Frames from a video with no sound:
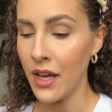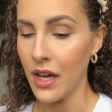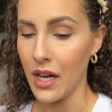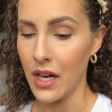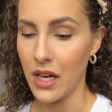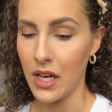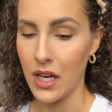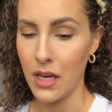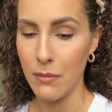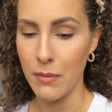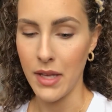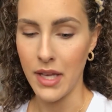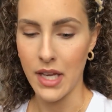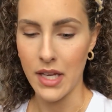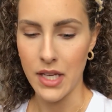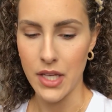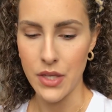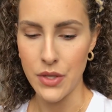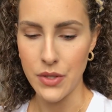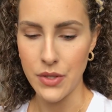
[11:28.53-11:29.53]

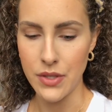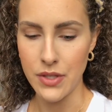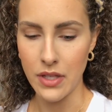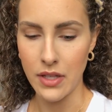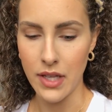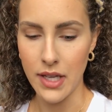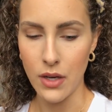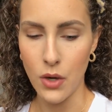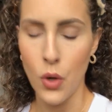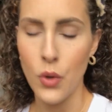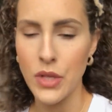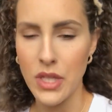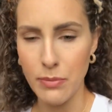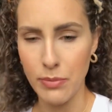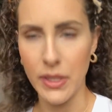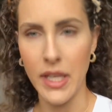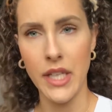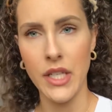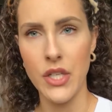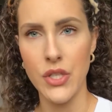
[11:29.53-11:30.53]
And I used to like only
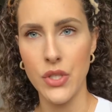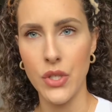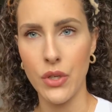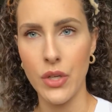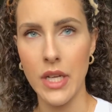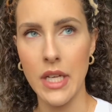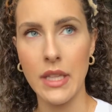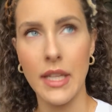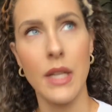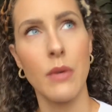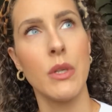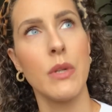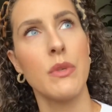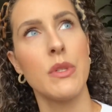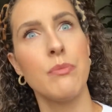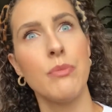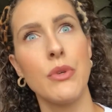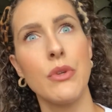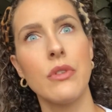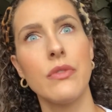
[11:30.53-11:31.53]
plan it during like when it
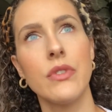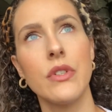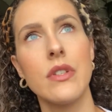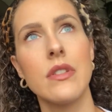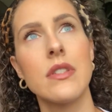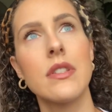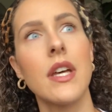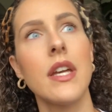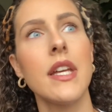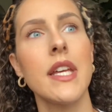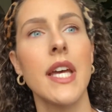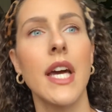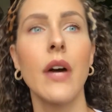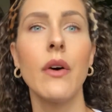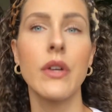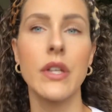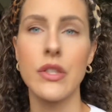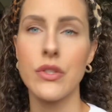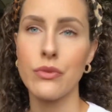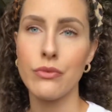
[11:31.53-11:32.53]
was beautiful and sunny
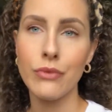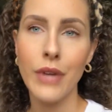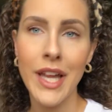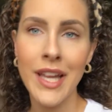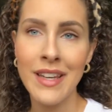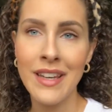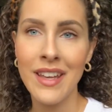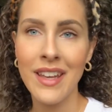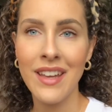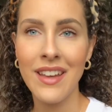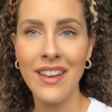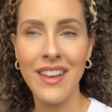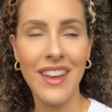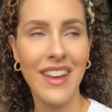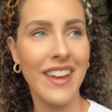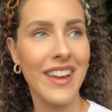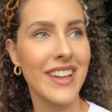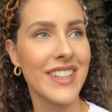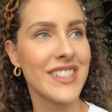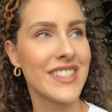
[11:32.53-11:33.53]
out and it's raining,
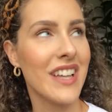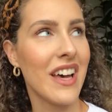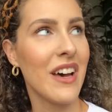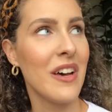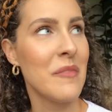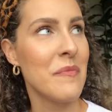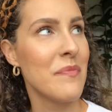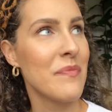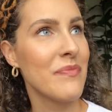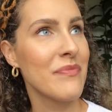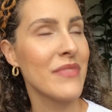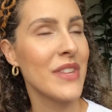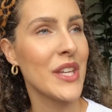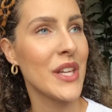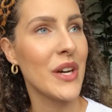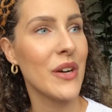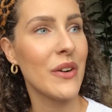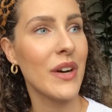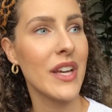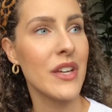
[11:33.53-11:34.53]
and you
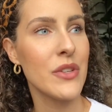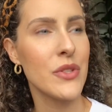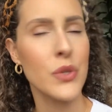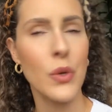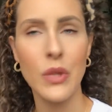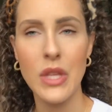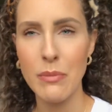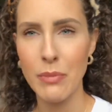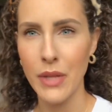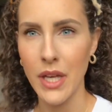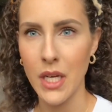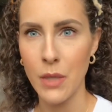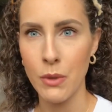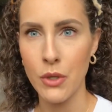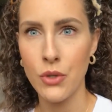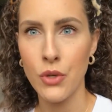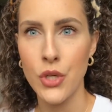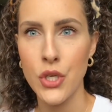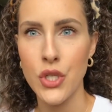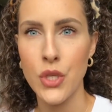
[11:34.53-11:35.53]
know, I used to only plan it when
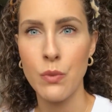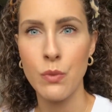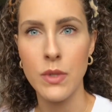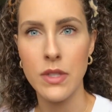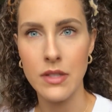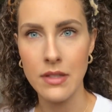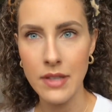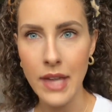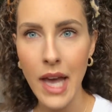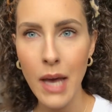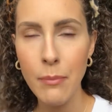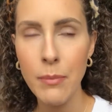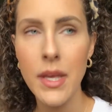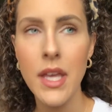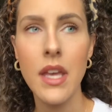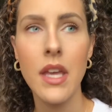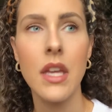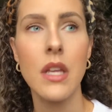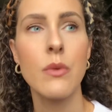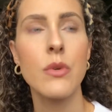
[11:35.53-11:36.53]
Christian was
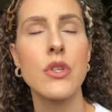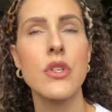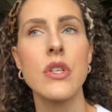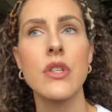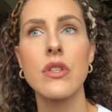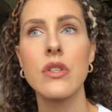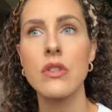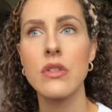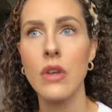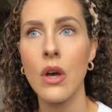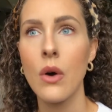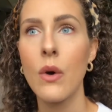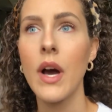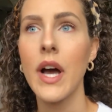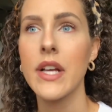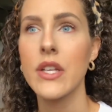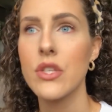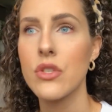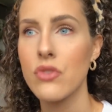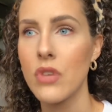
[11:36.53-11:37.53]
napping, and it was just so
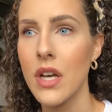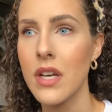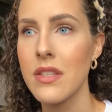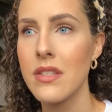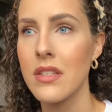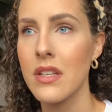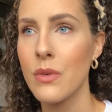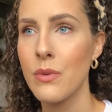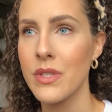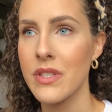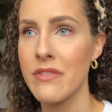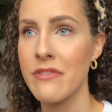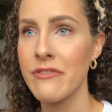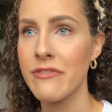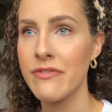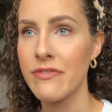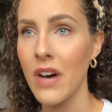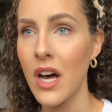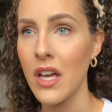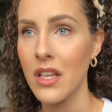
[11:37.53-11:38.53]
high stress and it wasn't
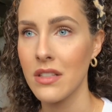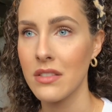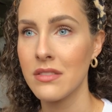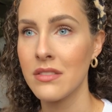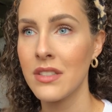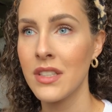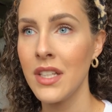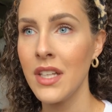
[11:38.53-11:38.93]
fun.